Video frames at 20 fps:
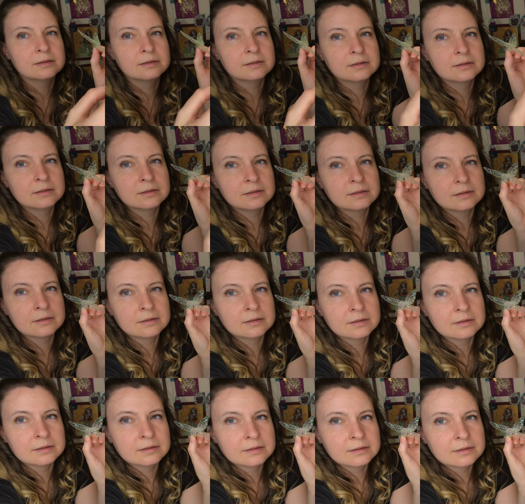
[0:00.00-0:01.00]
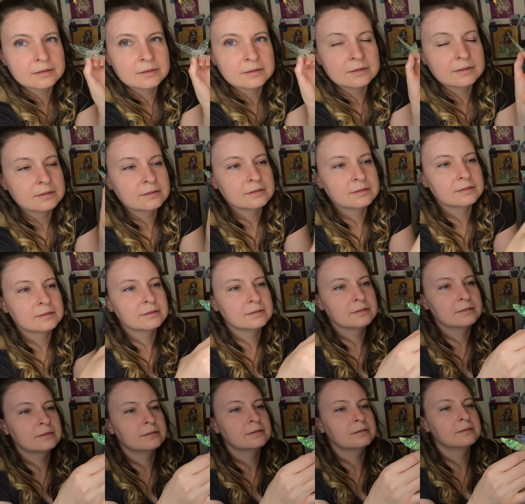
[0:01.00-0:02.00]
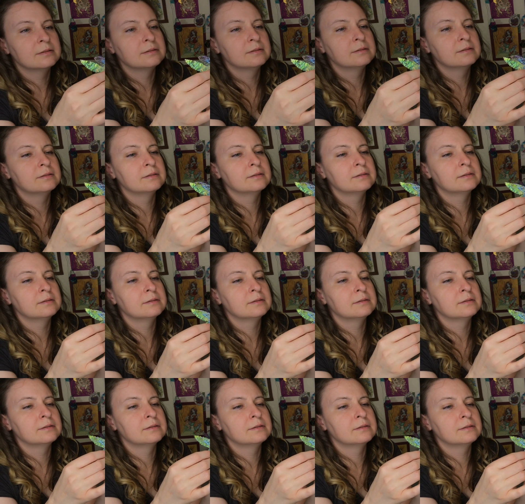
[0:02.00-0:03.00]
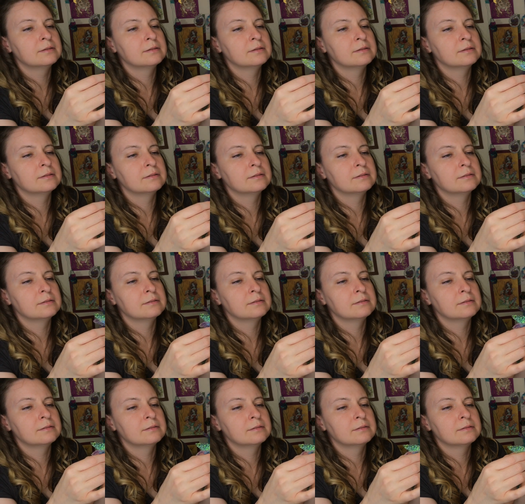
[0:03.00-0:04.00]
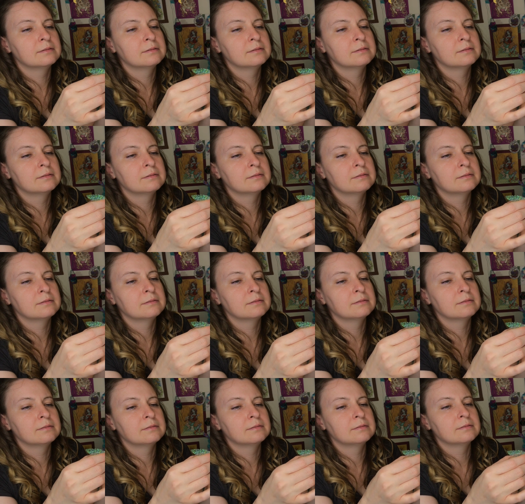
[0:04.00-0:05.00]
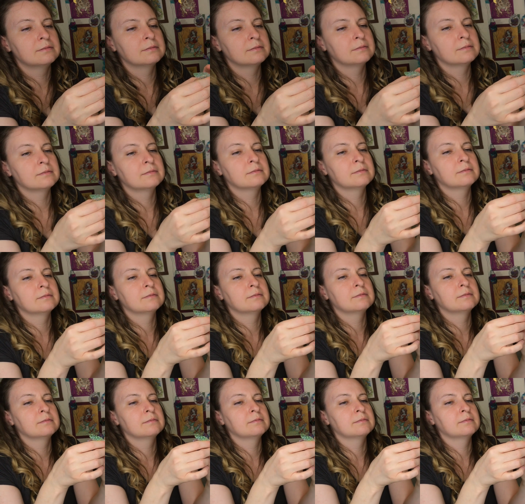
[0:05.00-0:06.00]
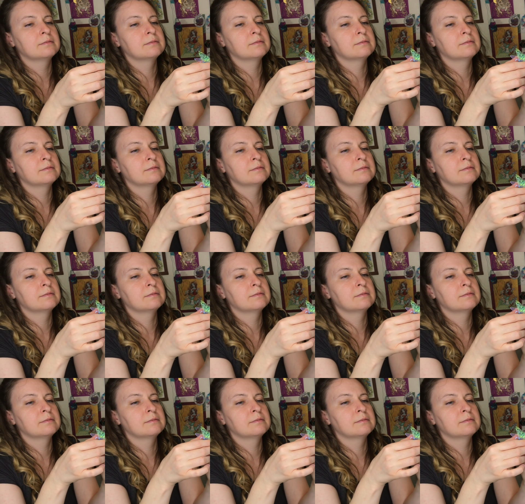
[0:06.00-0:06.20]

No one is speaking in this clip.